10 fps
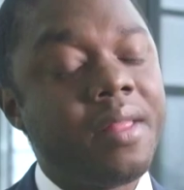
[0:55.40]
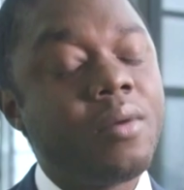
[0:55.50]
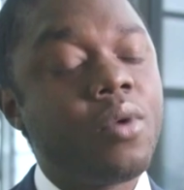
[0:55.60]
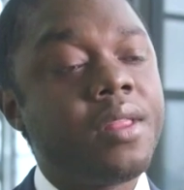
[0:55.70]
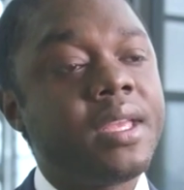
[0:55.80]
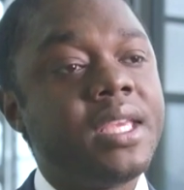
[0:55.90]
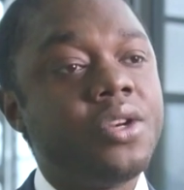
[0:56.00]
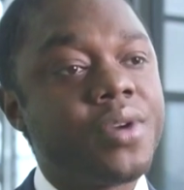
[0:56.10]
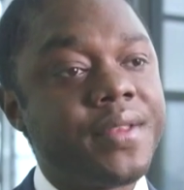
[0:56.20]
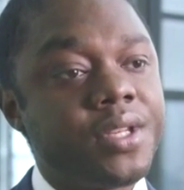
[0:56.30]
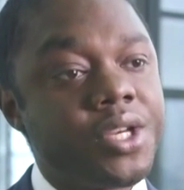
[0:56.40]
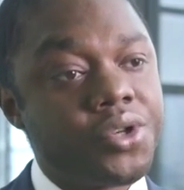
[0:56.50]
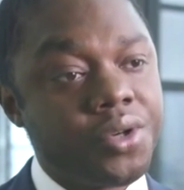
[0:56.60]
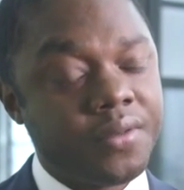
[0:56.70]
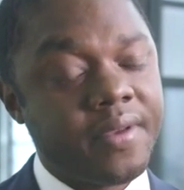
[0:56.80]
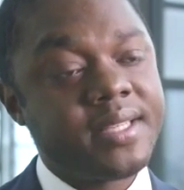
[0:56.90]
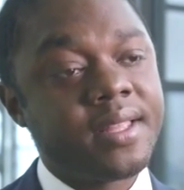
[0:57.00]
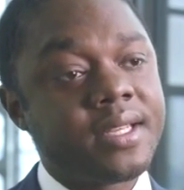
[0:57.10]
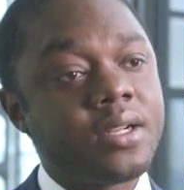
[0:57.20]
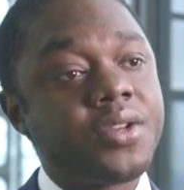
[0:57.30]
I think one of the key trends and issues
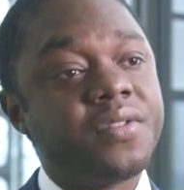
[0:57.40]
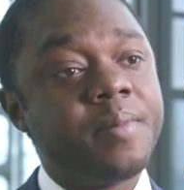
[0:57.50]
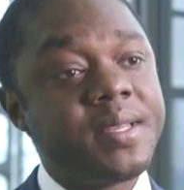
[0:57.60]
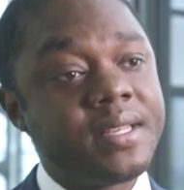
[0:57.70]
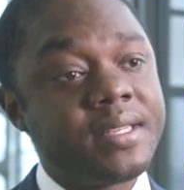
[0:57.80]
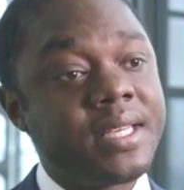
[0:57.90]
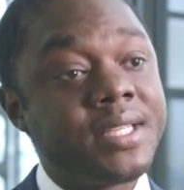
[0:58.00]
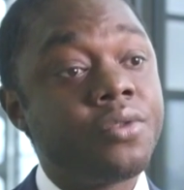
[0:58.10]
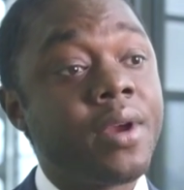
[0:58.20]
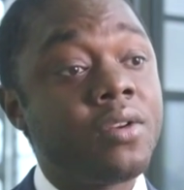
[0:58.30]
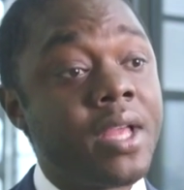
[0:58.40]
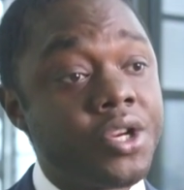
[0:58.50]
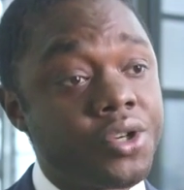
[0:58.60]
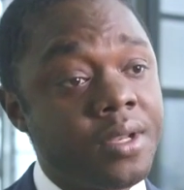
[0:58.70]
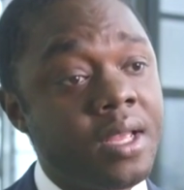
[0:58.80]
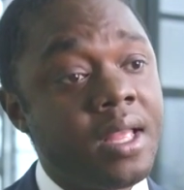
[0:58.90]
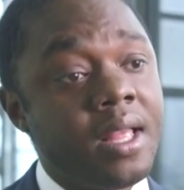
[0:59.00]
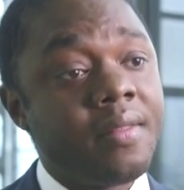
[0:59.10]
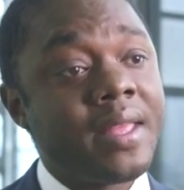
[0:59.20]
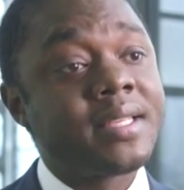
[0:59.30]
facing this class of business is the regulation
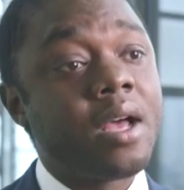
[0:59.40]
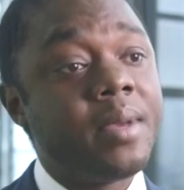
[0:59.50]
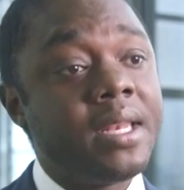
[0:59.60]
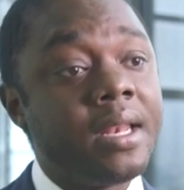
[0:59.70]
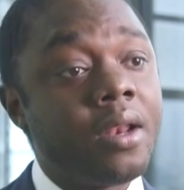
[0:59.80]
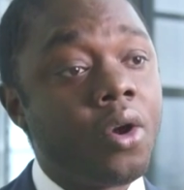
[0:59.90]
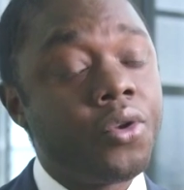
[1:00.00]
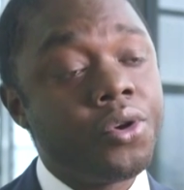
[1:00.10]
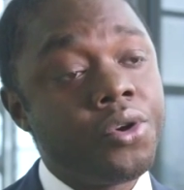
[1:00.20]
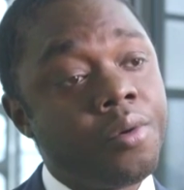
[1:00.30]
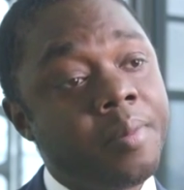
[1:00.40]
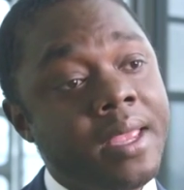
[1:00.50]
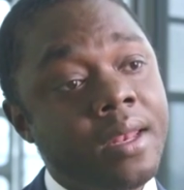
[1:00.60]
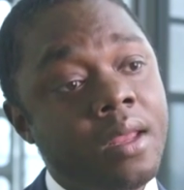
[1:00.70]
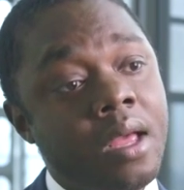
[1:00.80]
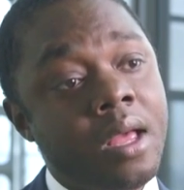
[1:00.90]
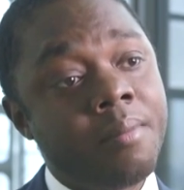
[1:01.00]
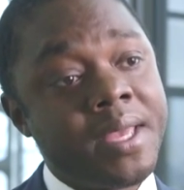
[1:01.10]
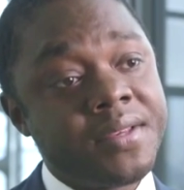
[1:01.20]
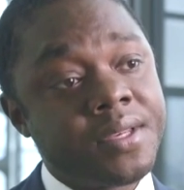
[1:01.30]
that's coming in on a European
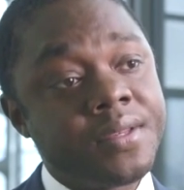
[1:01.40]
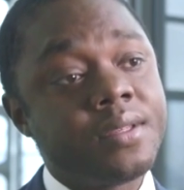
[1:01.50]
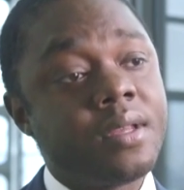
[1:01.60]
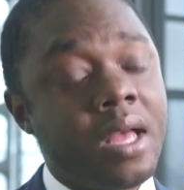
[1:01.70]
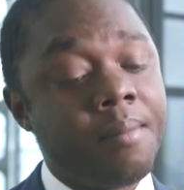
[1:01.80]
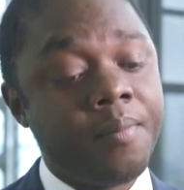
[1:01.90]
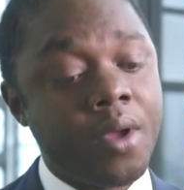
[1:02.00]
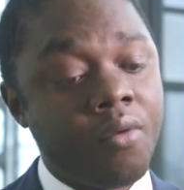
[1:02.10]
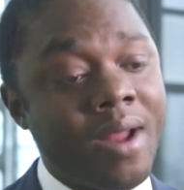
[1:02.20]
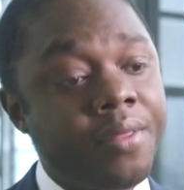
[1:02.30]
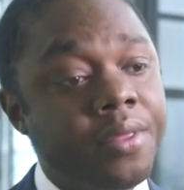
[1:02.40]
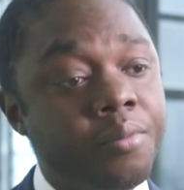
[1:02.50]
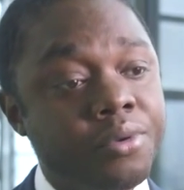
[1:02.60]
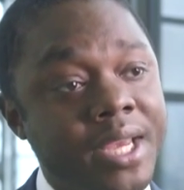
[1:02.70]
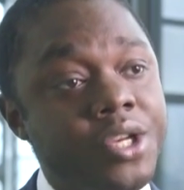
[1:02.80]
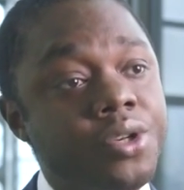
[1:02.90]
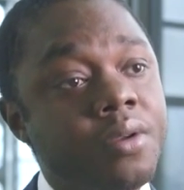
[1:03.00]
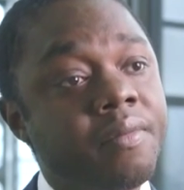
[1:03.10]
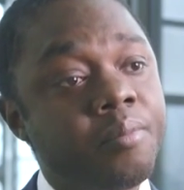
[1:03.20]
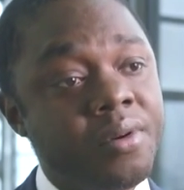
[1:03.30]
basis around the protection
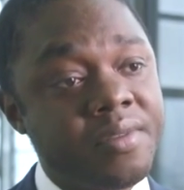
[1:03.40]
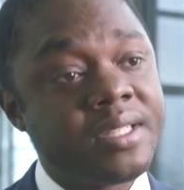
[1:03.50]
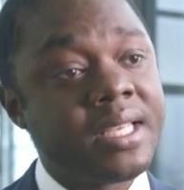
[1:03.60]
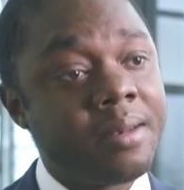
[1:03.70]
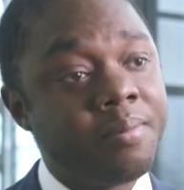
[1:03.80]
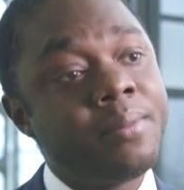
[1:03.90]
of privacy and